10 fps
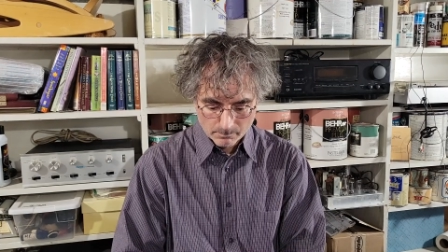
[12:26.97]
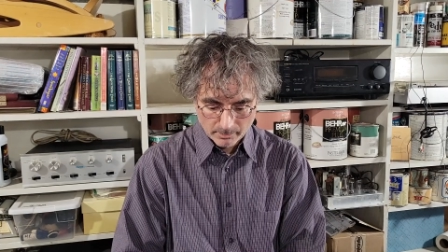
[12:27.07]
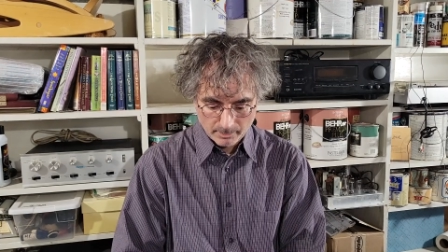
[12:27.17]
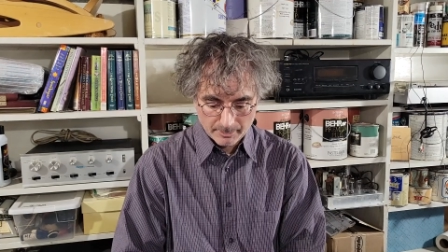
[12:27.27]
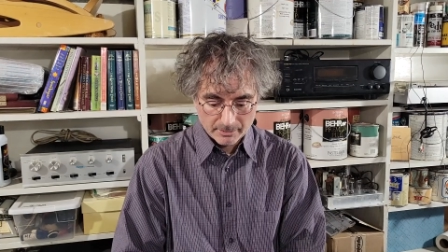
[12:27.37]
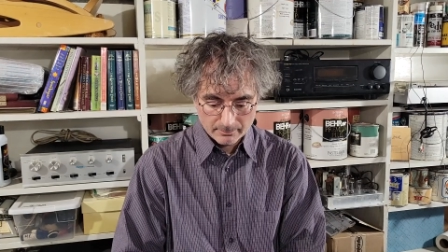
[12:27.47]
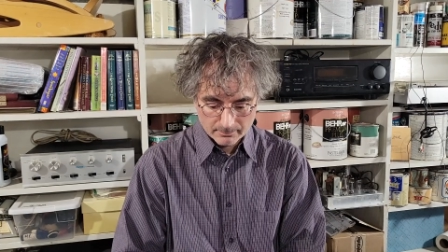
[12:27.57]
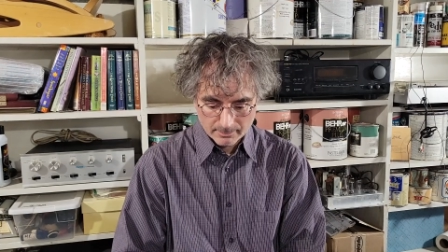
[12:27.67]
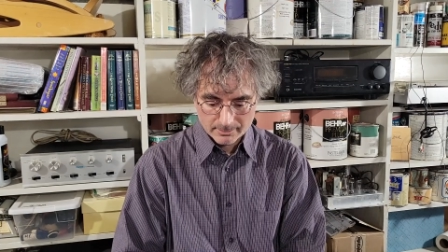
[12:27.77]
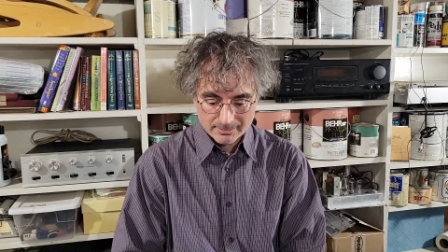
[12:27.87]
I
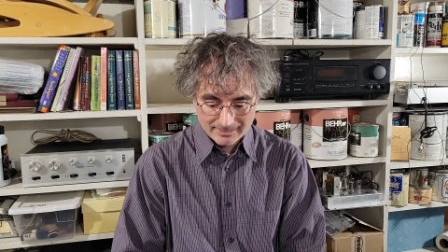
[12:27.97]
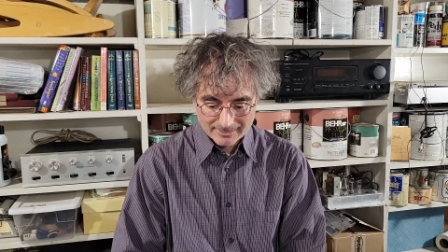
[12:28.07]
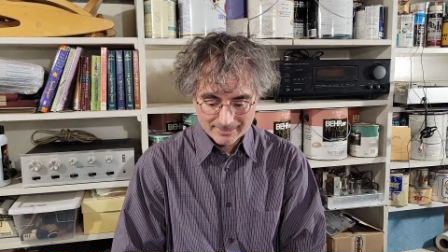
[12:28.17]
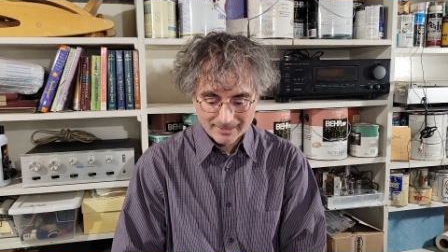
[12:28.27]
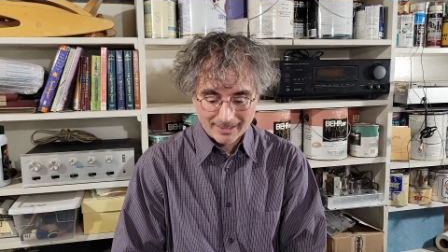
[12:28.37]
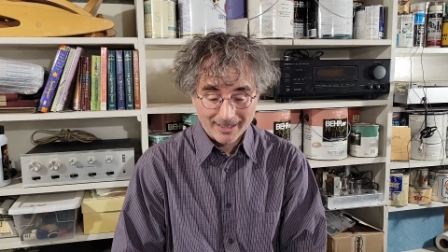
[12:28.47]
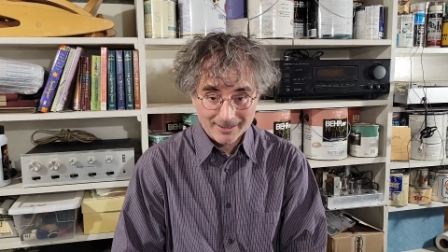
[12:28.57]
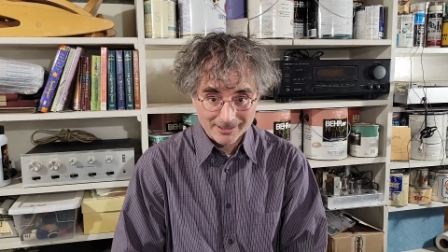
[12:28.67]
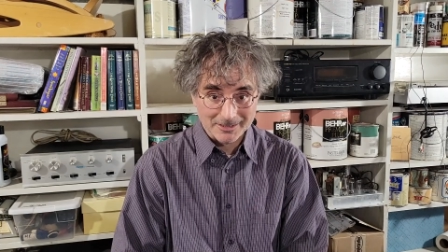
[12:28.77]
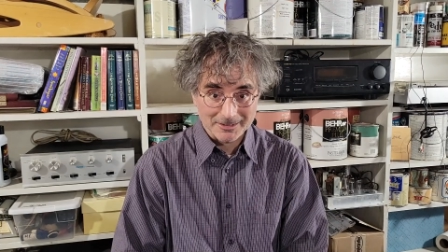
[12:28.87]
mean, at least
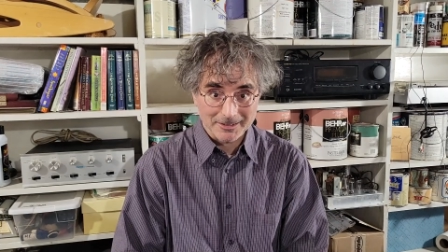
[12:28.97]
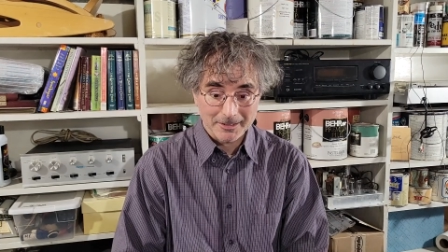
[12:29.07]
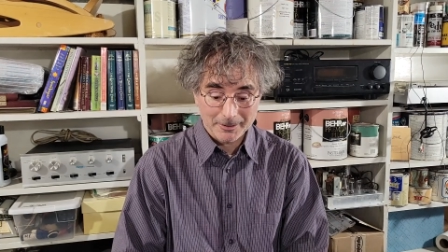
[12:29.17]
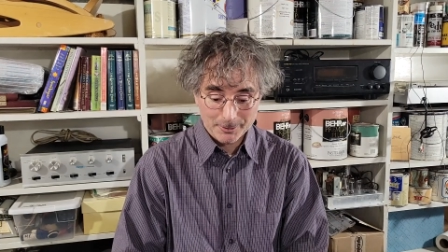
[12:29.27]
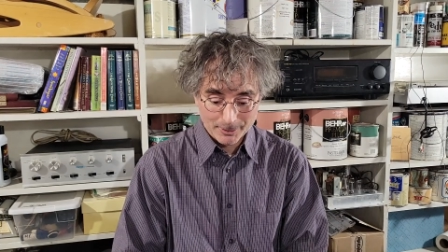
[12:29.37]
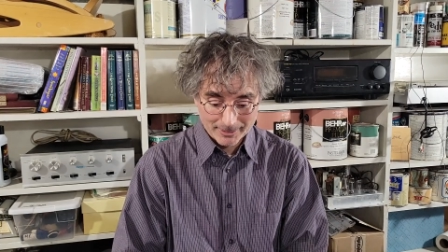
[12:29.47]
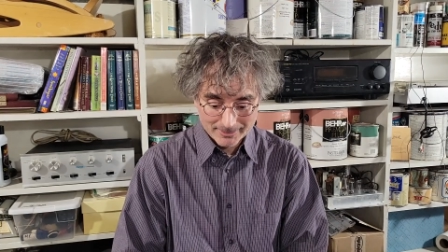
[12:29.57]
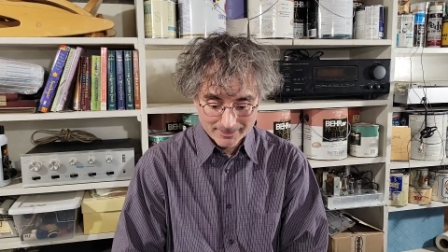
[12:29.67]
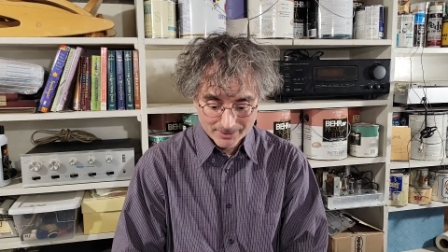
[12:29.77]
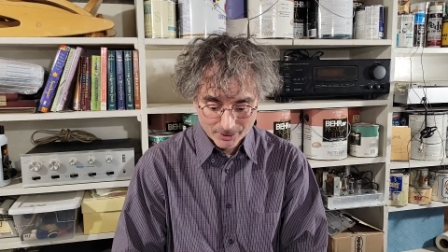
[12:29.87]
occasionally, you like
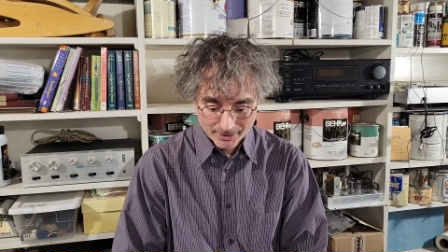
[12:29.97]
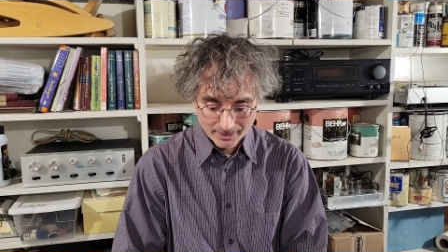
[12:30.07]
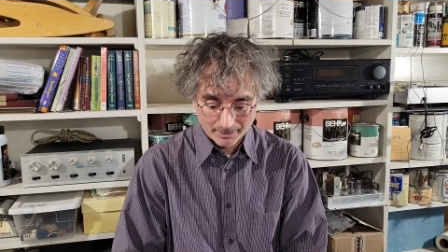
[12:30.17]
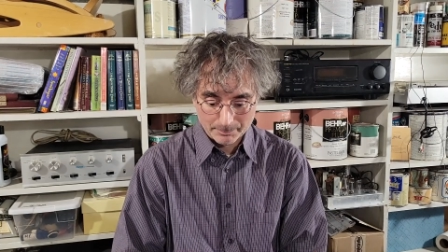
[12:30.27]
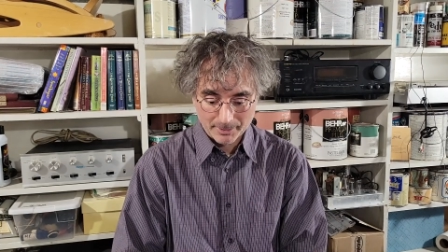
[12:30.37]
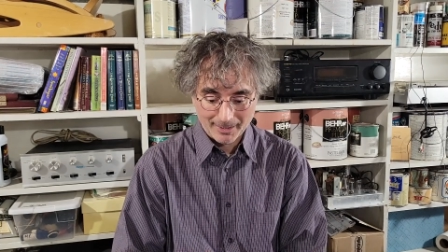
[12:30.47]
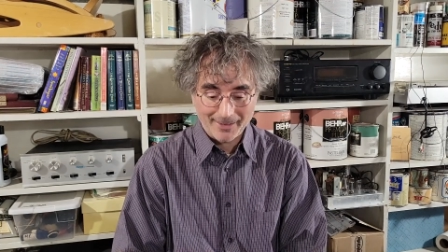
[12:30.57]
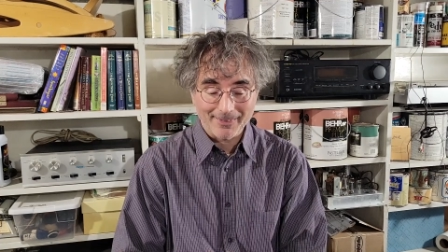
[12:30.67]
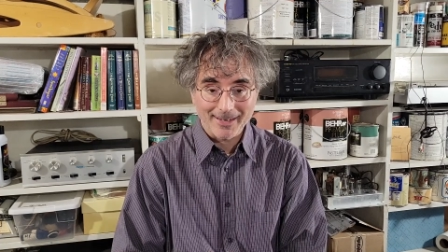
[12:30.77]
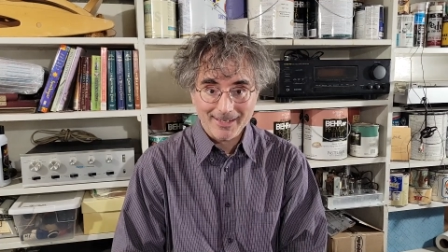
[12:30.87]
to turn it up,
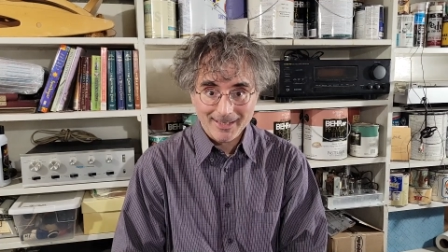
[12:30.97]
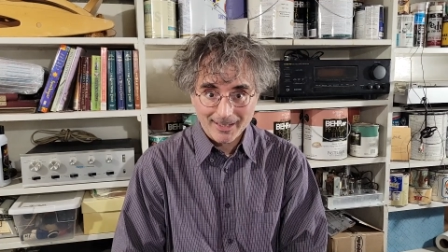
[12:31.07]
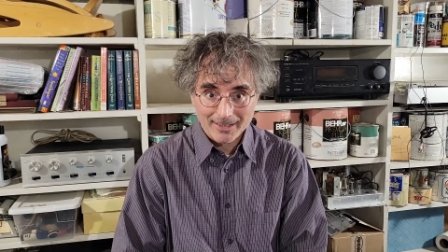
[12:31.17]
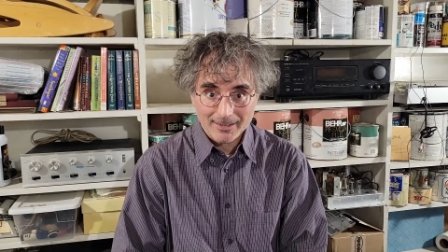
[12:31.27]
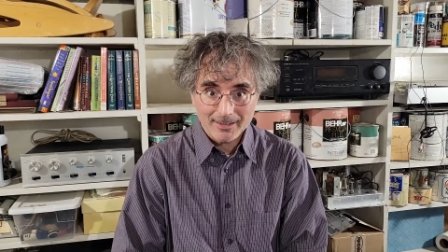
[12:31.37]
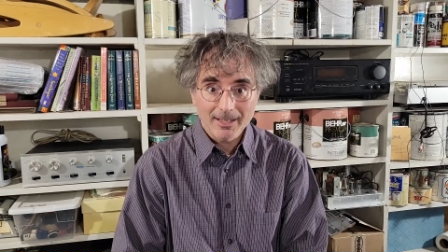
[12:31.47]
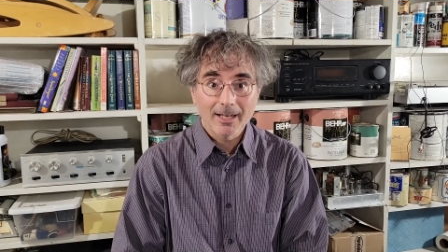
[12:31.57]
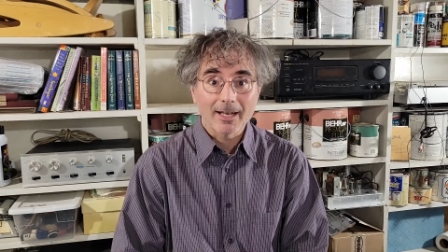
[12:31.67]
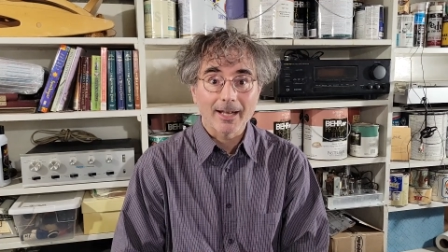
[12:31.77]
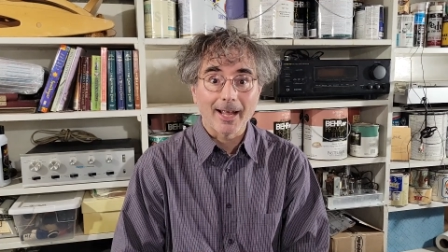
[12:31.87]
and then again,
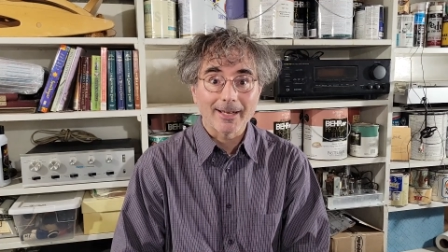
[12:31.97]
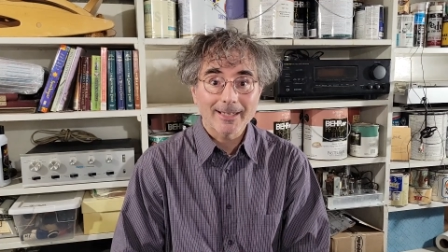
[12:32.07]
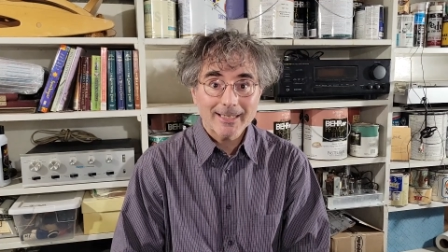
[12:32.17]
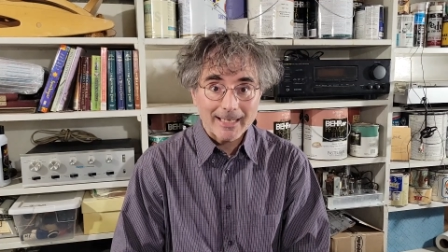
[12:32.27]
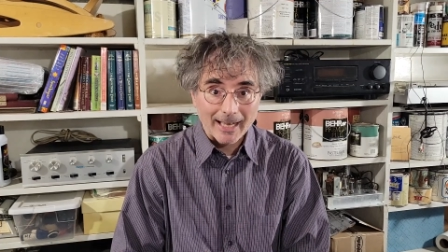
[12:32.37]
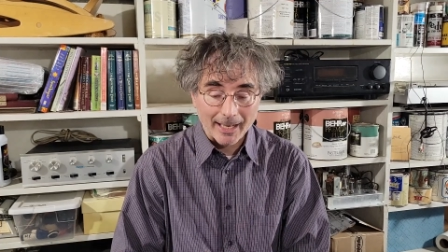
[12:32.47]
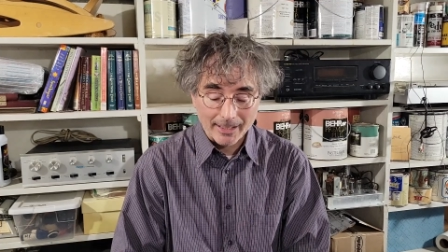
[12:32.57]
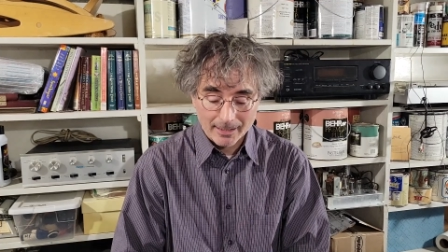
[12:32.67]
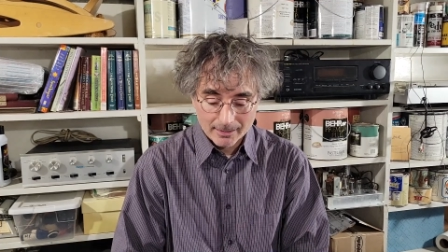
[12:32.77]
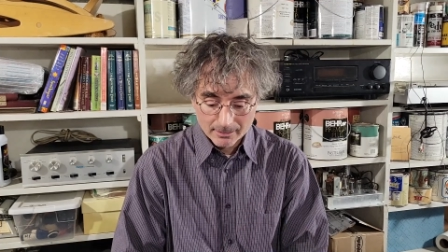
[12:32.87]
and again,